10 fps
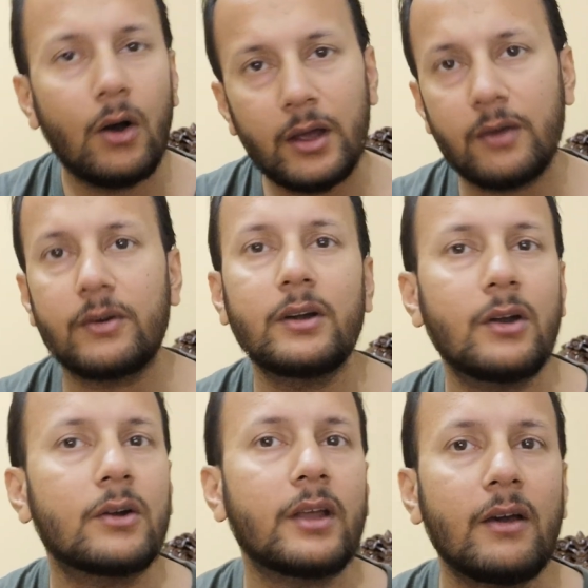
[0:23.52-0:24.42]
However,
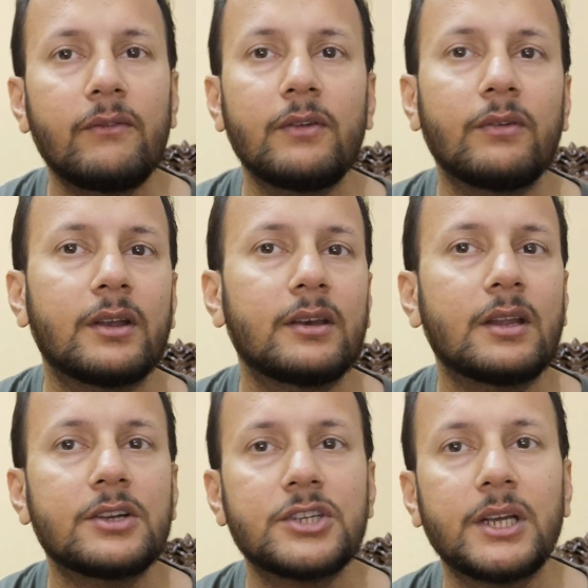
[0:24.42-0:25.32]
not
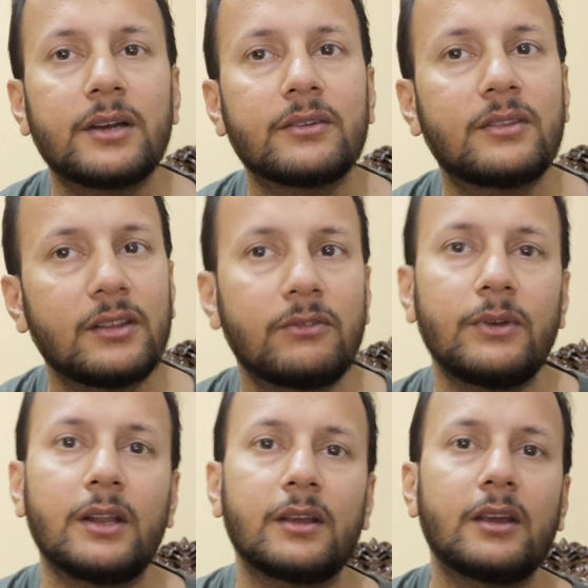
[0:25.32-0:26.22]
everyone shares this
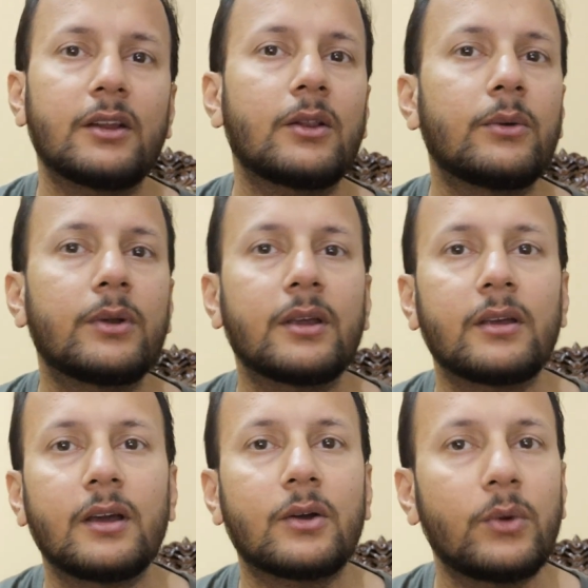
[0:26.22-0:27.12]
feeling,
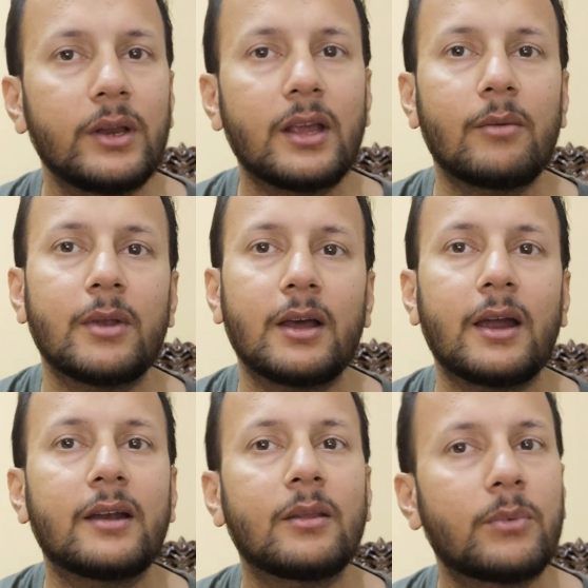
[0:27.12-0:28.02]
including Queen Camilla
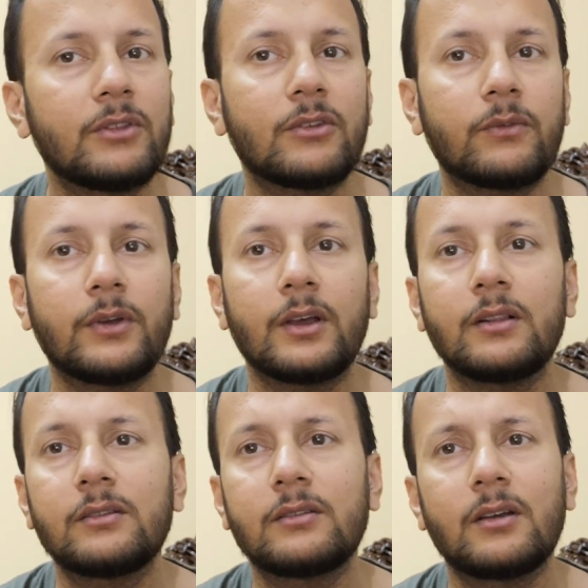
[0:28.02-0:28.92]
and the Prince of
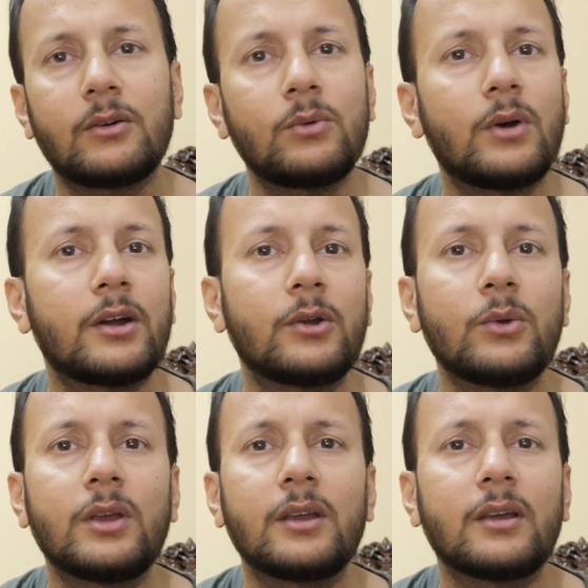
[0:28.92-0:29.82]
Wales, who are
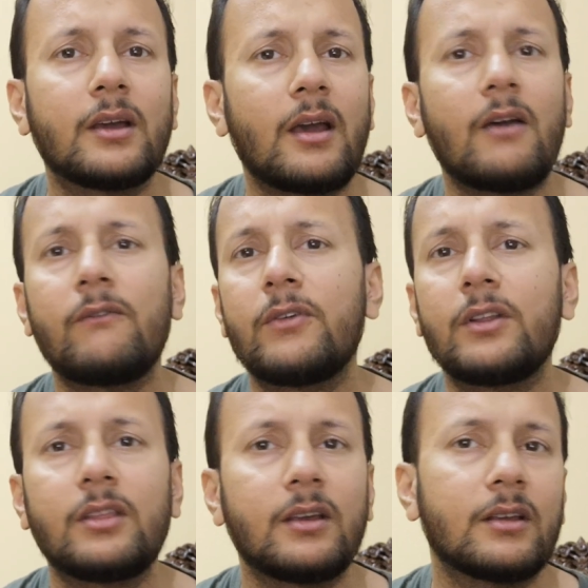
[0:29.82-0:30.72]
doing
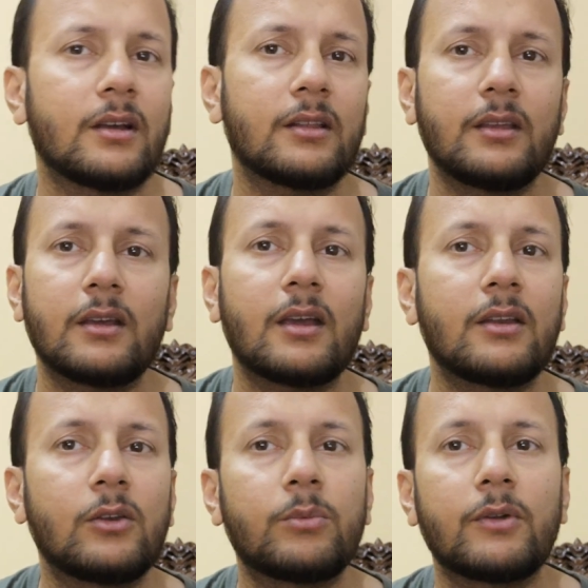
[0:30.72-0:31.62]
everything they
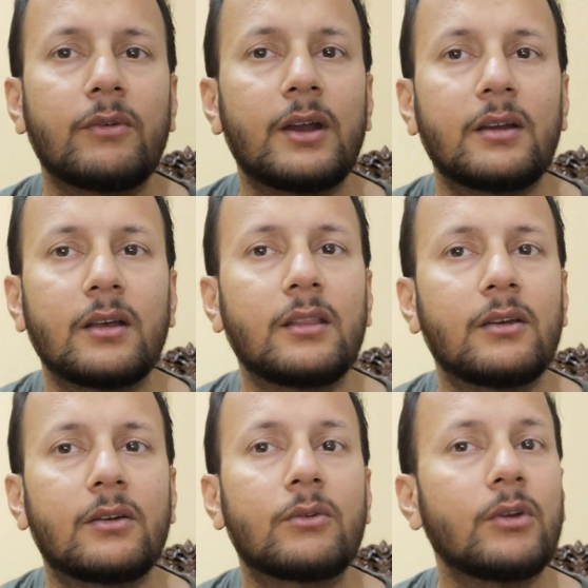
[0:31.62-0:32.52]
can to prevent
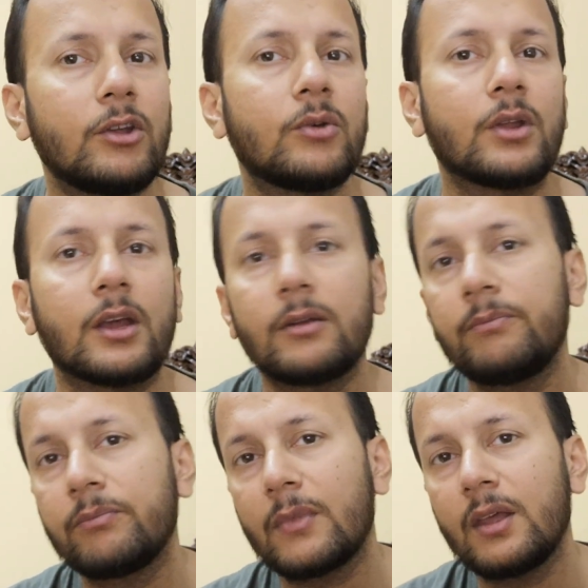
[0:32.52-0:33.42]
their reunion.